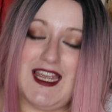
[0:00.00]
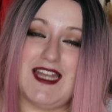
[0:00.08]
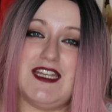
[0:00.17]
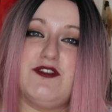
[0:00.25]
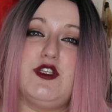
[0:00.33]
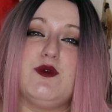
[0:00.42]

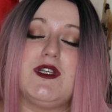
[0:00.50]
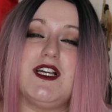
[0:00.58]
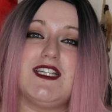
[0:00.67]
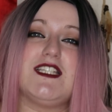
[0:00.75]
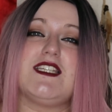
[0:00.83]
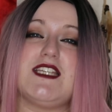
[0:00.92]
And if you would
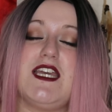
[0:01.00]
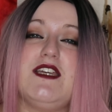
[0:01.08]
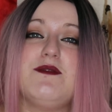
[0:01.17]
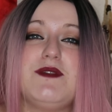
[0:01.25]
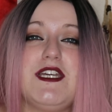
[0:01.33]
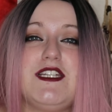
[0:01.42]
like to stay
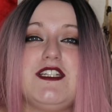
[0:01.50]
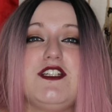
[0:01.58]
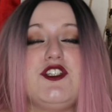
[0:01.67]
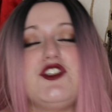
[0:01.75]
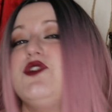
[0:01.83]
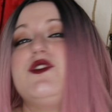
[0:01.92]
updated
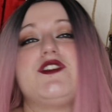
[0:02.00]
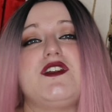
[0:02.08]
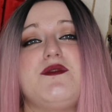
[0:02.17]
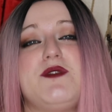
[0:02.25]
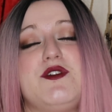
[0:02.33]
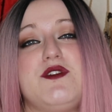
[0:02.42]
as soon as
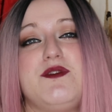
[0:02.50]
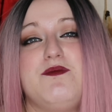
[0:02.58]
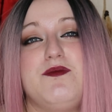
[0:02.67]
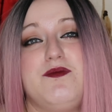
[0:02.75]
I upload a